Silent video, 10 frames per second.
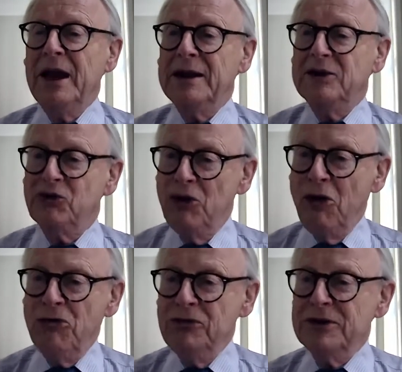It's
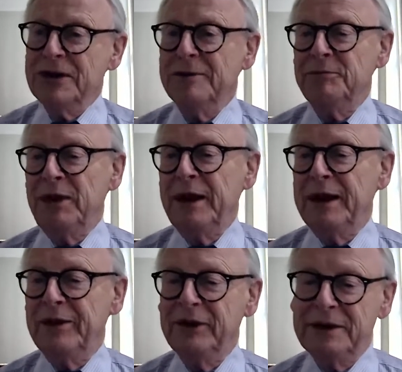wrong to
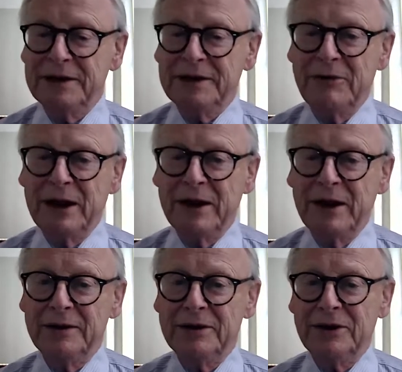complain that it's only
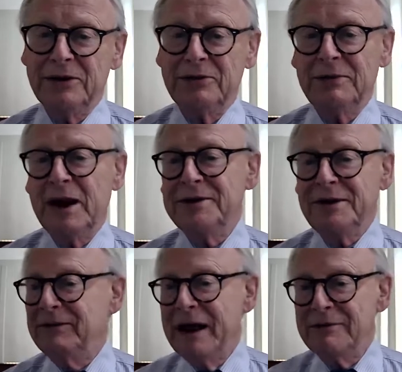going to do
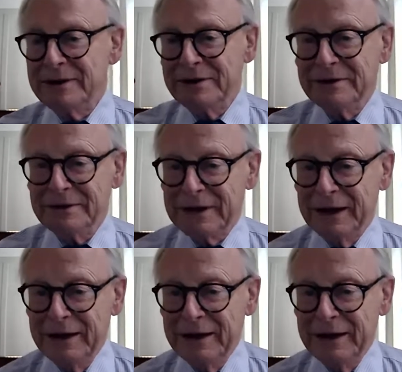90,000